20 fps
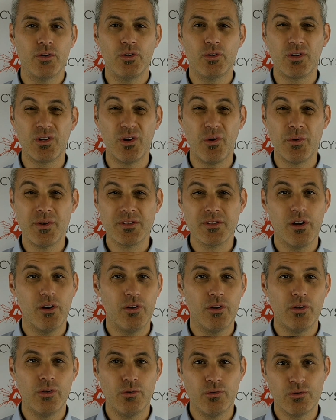you can always go
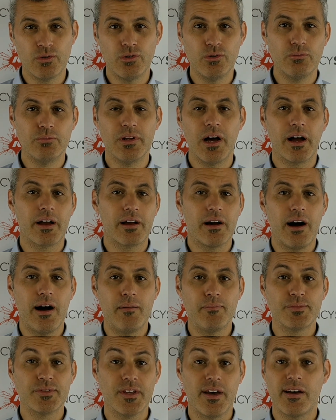to
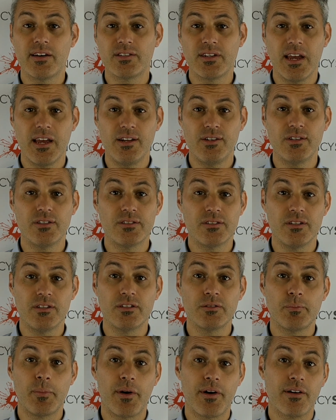
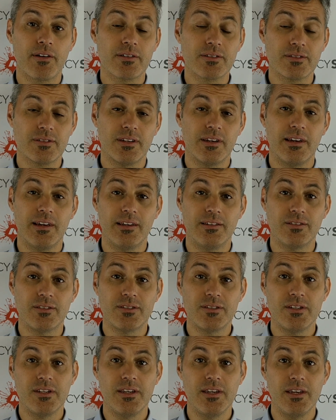youtube.com/AgencySparks and
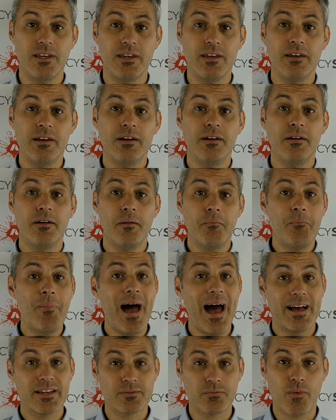see
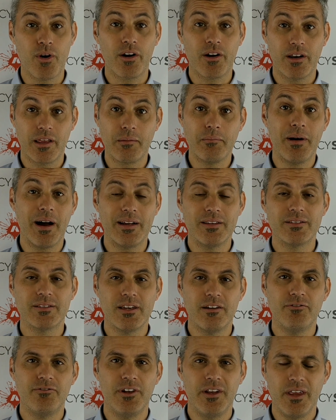past marketing
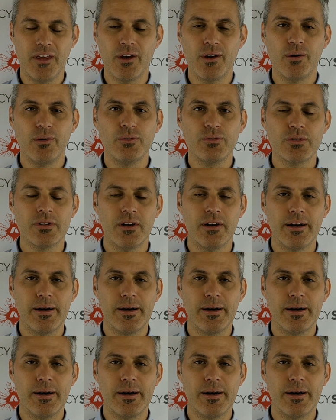mindset videos.